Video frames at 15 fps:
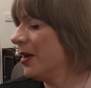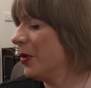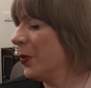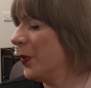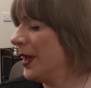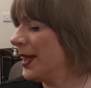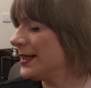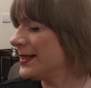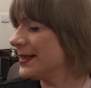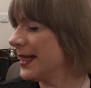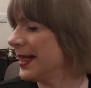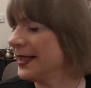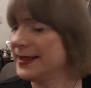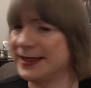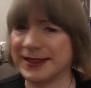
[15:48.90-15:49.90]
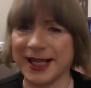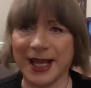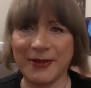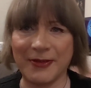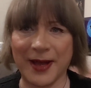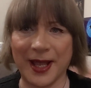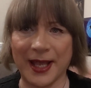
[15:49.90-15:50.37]
weird science
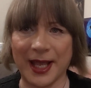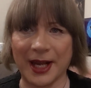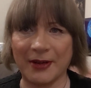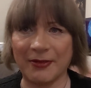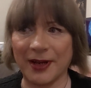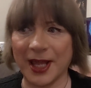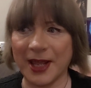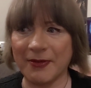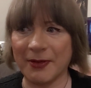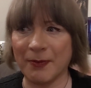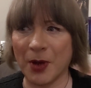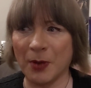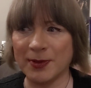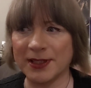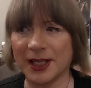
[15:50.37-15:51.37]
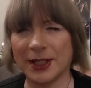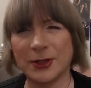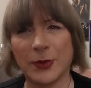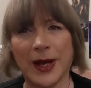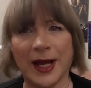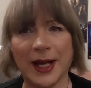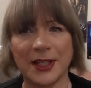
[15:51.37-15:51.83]
sci-fi kind of flavour, almost like a
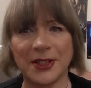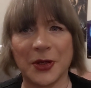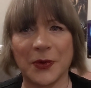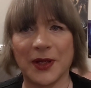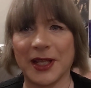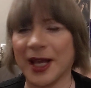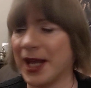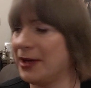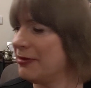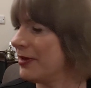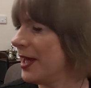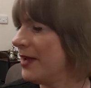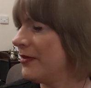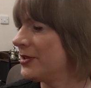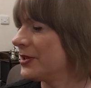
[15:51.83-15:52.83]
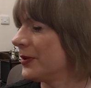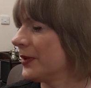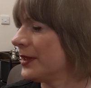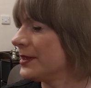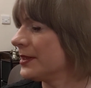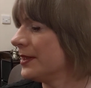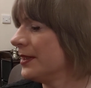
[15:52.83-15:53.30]
Twilight Zone kind of flavour to
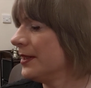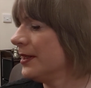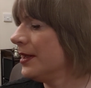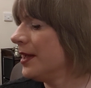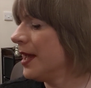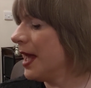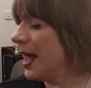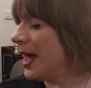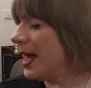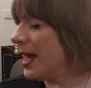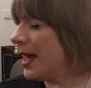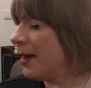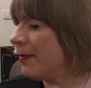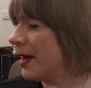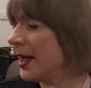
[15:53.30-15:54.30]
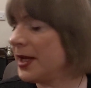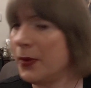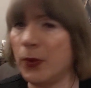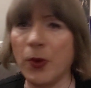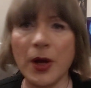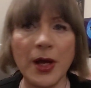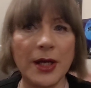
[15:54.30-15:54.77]
it. And it
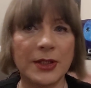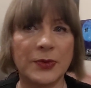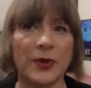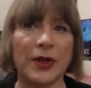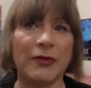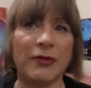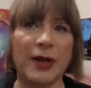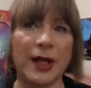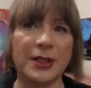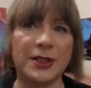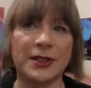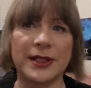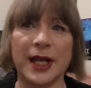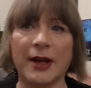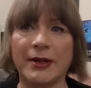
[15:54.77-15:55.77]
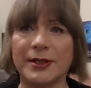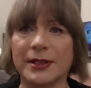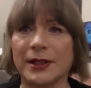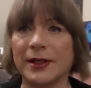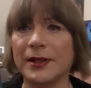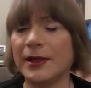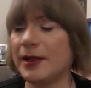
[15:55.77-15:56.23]
works with the Flash as a
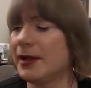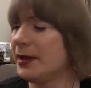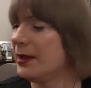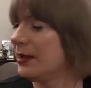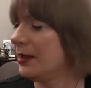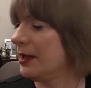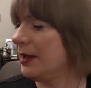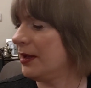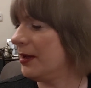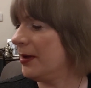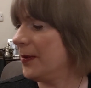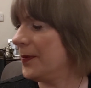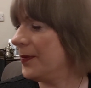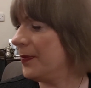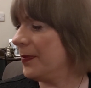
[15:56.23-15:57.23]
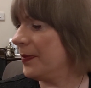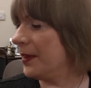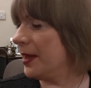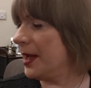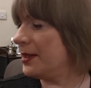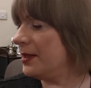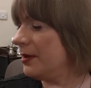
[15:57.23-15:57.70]
character.
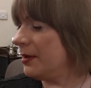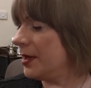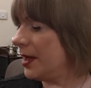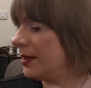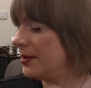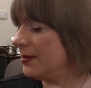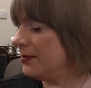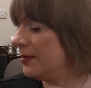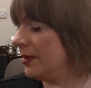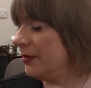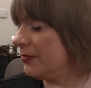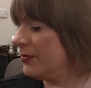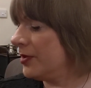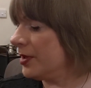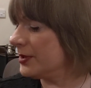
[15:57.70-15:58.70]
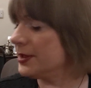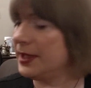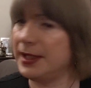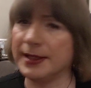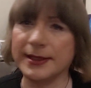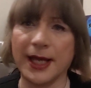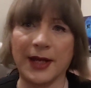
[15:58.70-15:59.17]
I've not
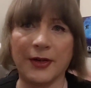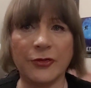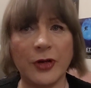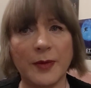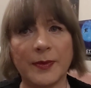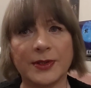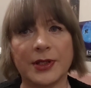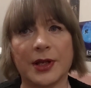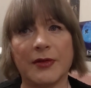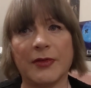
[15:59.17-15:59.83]
seen this kind of treatment on the